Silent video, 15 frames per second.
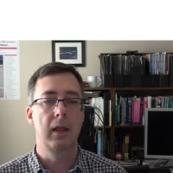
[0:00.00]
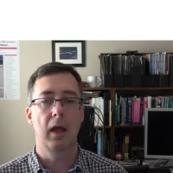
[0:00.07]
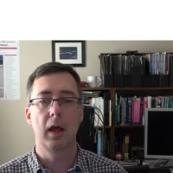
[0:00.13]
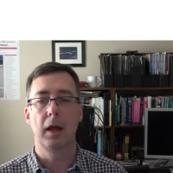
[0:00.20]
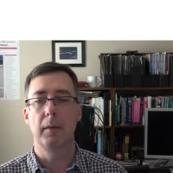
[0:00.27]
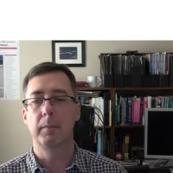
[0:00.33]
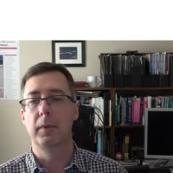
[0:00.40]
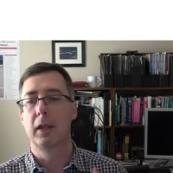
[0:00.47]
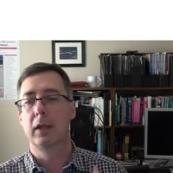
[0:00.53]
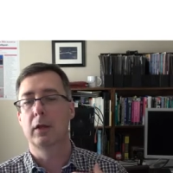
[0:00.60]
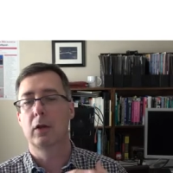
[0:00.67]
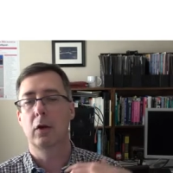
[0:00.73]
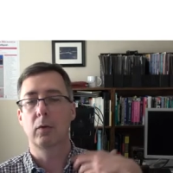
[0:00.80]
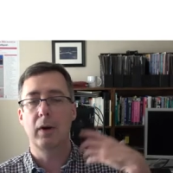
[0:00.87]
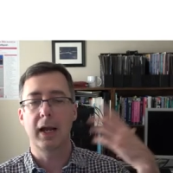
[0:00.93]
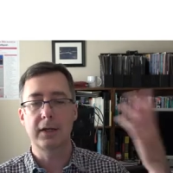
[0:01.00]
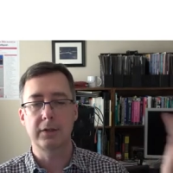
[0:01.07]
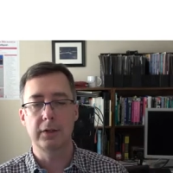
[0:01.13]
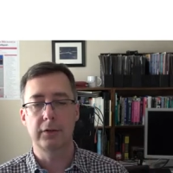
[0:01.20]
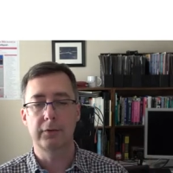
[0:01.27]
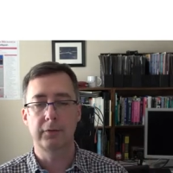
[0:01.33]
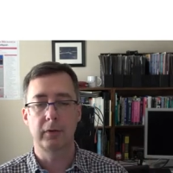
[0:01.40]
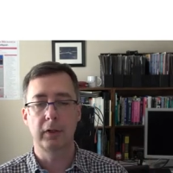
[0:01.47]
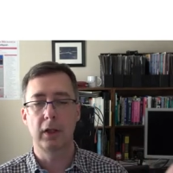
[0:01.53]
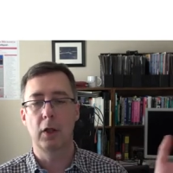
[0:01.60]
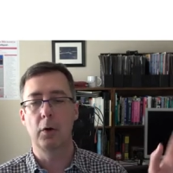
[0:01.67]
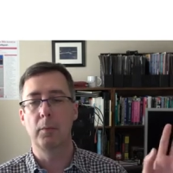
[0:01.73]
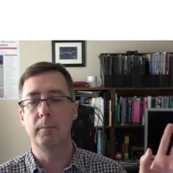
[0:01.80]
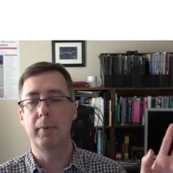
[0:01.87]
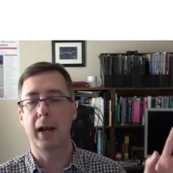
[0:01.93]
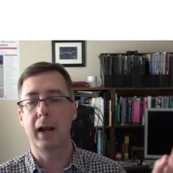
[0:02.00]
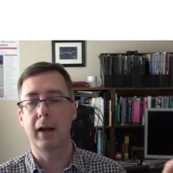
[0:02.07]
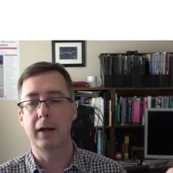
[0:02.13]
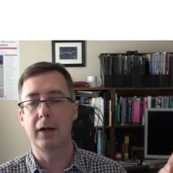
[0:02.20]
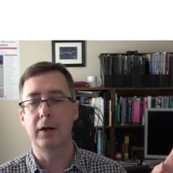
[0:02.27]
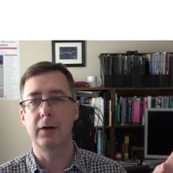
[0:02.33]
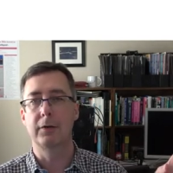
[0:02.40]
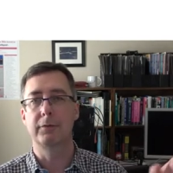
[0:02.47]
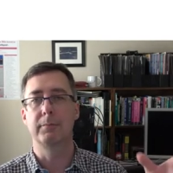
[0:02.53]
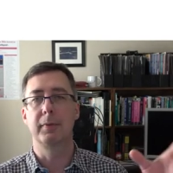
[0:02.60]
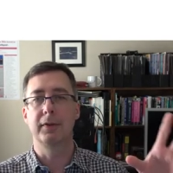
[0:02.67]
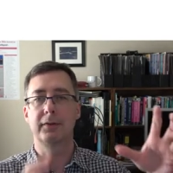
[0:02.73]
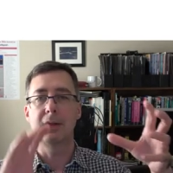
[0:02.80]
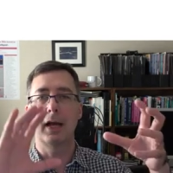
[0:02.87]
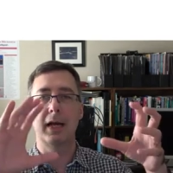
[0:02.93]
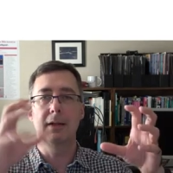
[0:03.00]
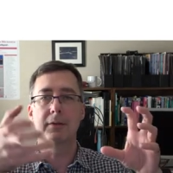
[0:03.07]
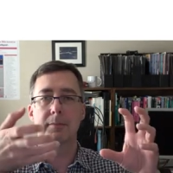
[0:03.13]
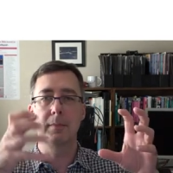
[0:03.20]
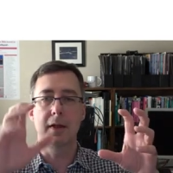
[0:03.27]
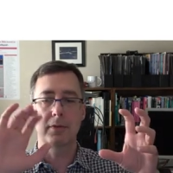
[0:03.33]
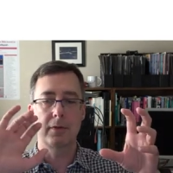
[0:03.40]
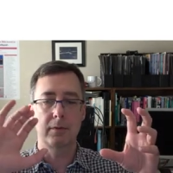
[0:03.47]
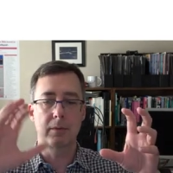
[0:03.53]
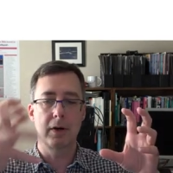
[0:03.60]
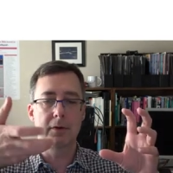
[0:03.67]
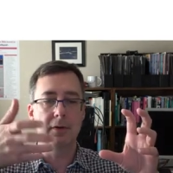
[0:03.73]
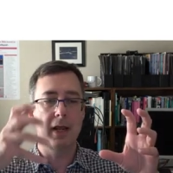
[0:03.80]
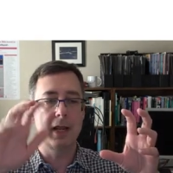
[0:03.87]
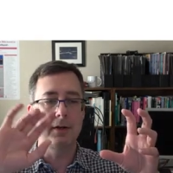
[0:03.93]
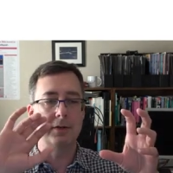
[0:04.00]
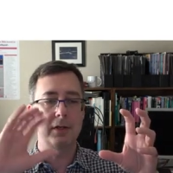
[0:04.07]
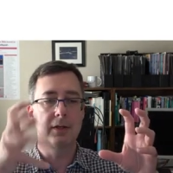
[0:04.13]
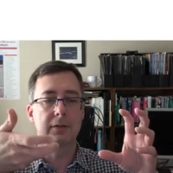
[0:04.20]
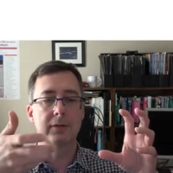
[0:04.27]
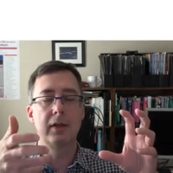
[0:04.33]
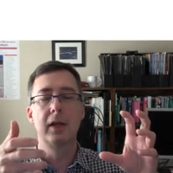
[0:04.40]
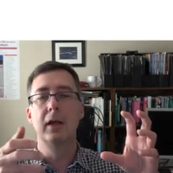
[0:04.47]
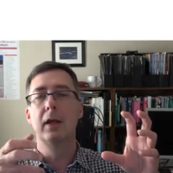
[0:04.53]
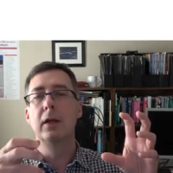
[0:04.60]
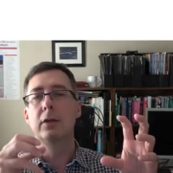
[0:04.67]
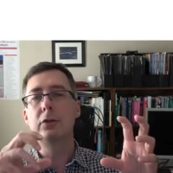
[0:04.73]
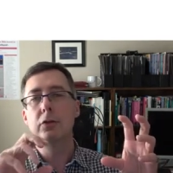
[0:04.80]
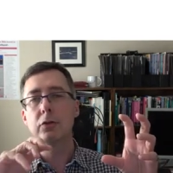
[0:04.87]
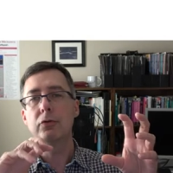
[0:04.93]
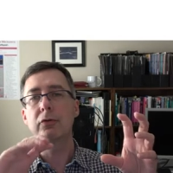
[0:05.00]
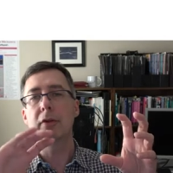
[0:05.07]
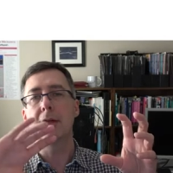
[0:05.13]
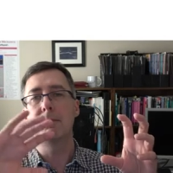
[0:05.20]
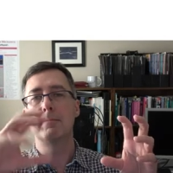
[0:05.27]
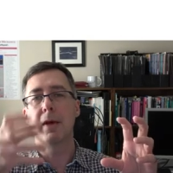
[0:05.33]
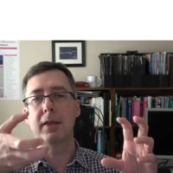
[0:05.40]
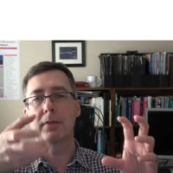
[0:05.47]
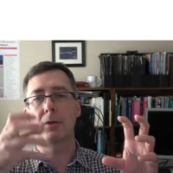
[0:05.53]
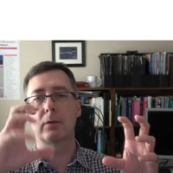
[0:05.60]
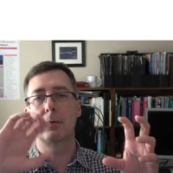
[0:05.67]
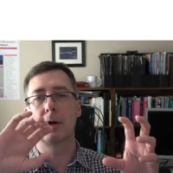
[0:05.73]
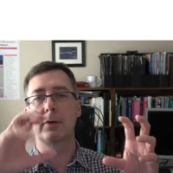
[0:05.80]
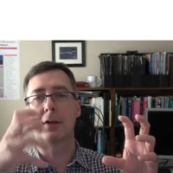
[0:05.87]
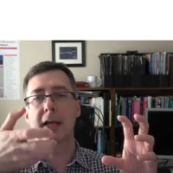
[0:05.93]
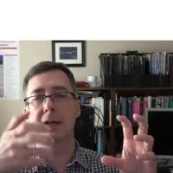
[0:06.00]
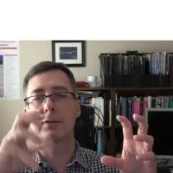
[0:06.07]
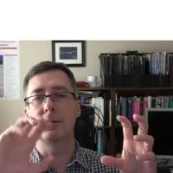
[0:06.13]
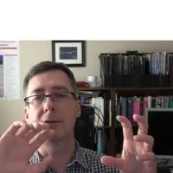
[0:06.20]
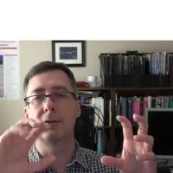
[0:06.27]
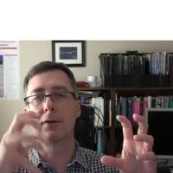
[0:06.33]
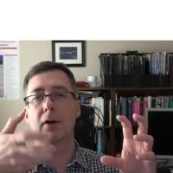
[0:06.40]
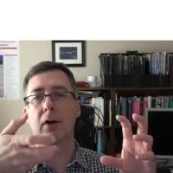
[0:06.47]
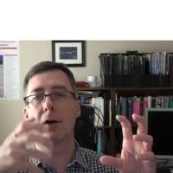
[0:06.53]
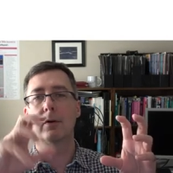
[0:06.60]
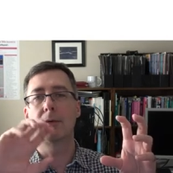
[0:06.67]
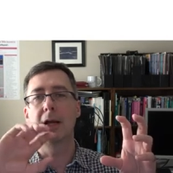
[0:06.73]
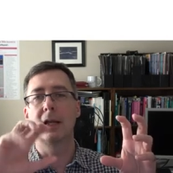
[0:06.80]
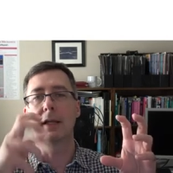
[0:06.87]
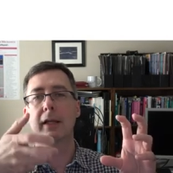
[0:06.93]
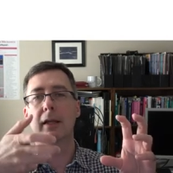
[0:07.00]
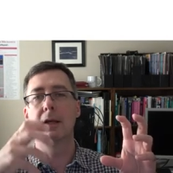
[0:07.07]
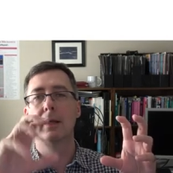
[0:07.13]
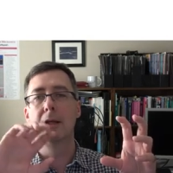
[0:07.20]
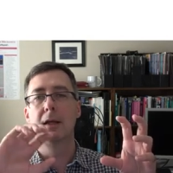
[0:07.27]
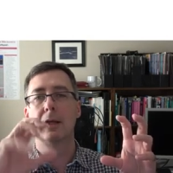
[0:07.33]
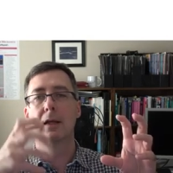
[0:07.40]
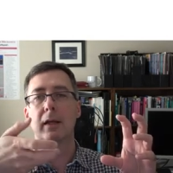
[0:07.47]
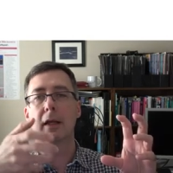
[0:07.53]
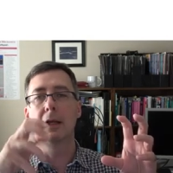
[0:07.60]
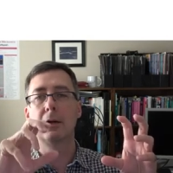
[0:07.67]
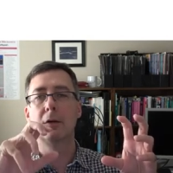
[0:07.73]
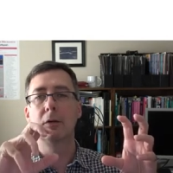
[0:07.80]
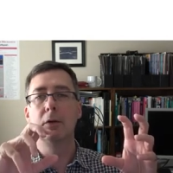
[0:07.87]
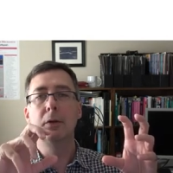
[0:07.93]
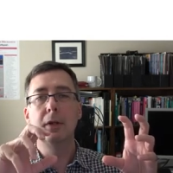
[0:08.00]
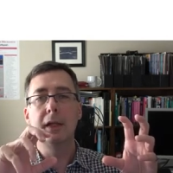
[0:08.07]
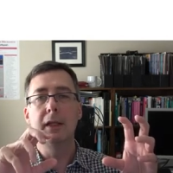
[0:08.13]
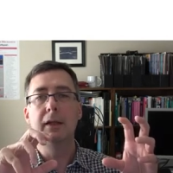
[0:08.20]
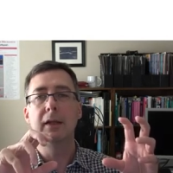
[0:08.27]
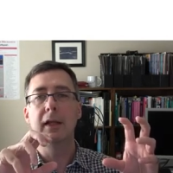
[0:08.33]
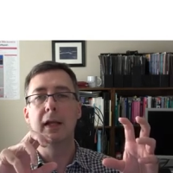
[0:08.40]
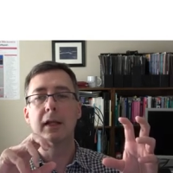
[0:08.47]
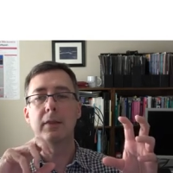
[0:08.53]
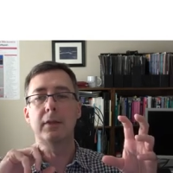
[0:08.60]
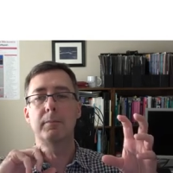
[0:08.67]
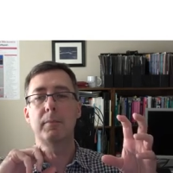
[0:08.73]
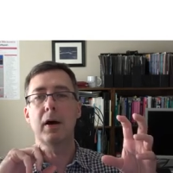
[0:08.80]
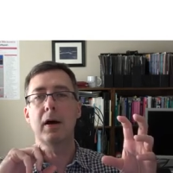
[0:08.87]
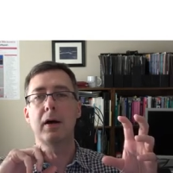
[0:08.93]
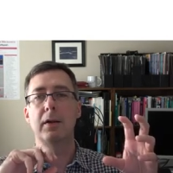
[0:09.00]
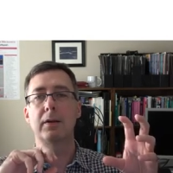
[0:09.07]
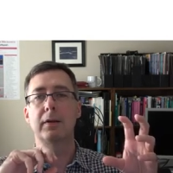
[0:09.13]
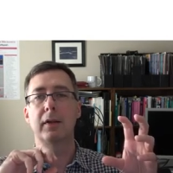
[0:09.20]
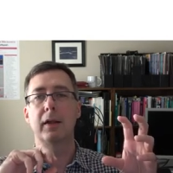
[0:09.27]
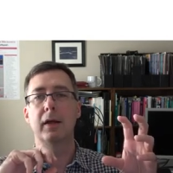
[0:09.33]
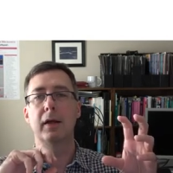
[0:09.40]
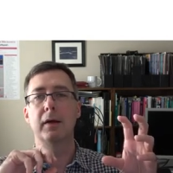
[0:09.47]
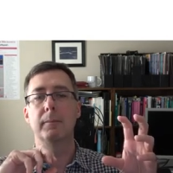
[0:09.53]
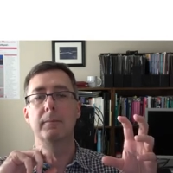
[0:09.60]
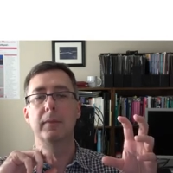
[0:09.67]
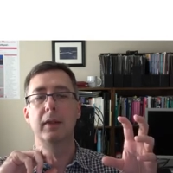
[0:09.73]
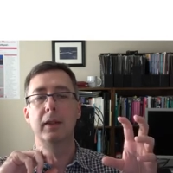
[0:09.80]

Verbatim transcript: uh, corrections for low barriers besides methyl rotations. Usually methyl rotations are already included in the bond uh,